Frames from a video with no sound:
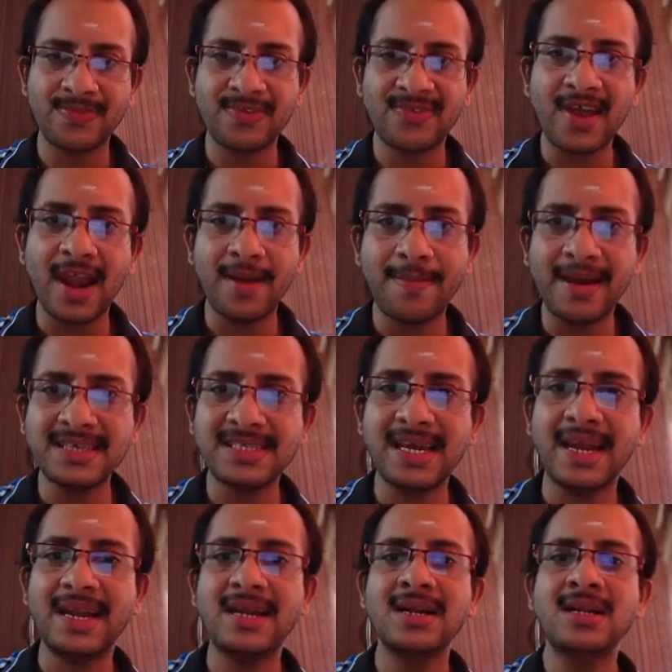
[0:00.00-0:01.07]
side by
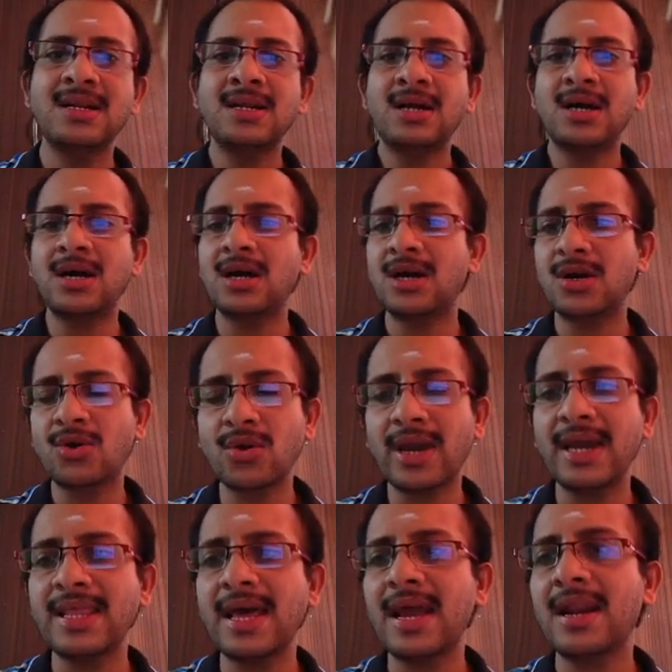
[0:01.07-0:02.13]
side
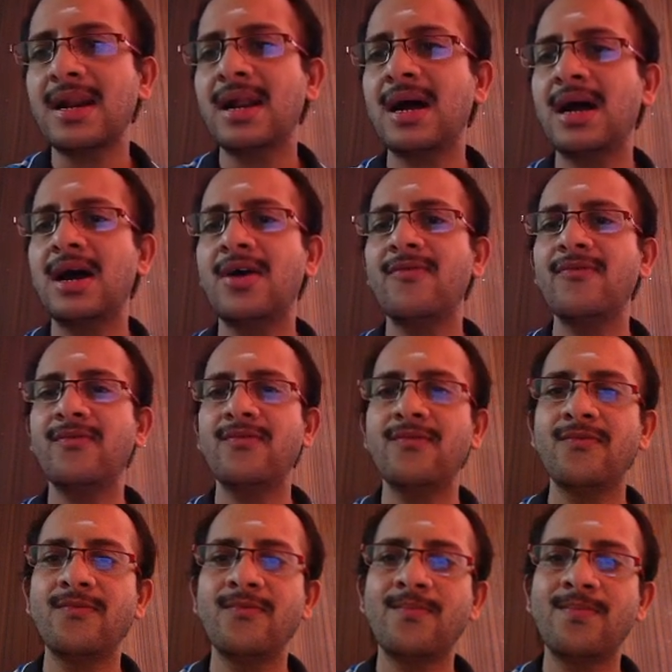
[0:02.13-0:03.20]
together,
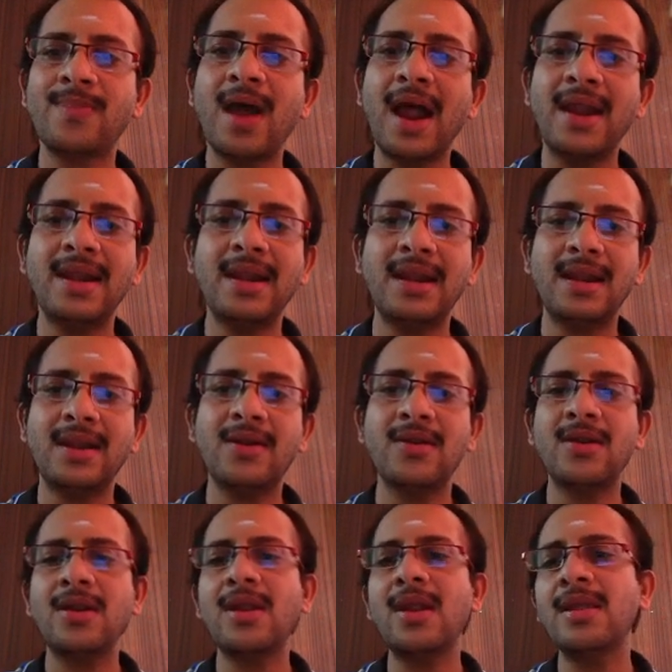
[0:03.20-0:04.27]
and
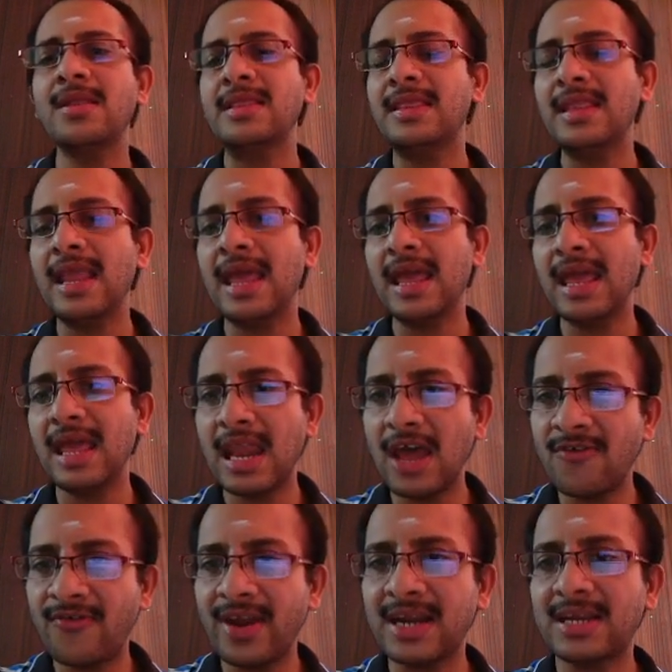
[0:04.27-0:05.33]
in
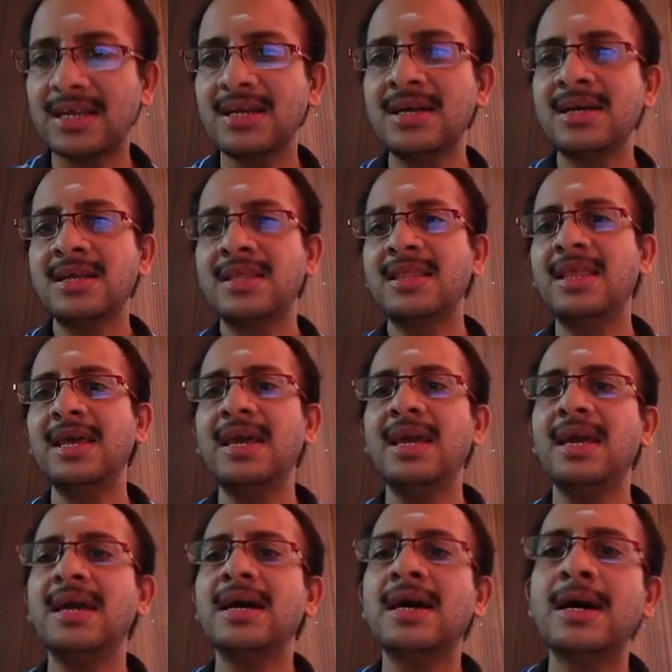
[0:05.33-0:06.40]
effect the